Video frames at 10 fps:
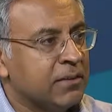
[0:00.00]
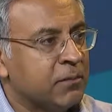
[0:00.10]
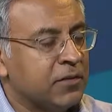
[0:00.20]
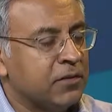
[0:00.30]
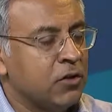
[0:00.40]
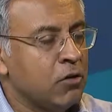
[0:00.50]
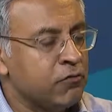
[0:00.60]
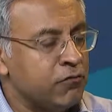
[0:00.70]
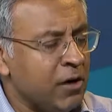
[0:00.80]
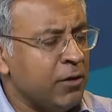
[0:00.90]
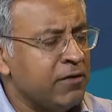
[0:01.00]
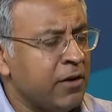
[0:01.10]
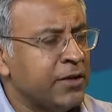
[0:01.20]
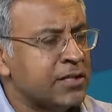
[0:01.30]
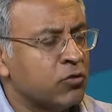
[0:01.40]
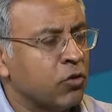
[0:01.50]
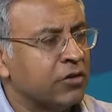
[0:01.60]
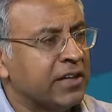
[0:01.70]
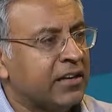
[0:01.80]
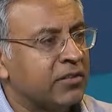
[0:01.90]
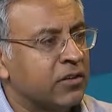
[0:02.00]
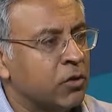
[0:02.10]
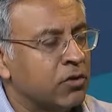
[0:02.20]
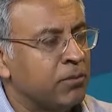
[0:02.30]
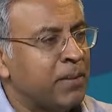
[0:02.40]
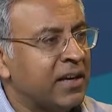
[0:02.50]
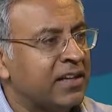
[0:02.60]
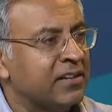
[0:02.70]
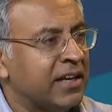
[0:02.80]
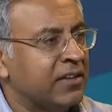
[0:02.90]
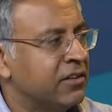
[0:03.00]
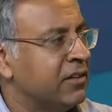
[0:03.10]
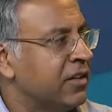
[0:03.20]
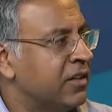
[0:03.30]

But there's no very, very strong data, no compelling data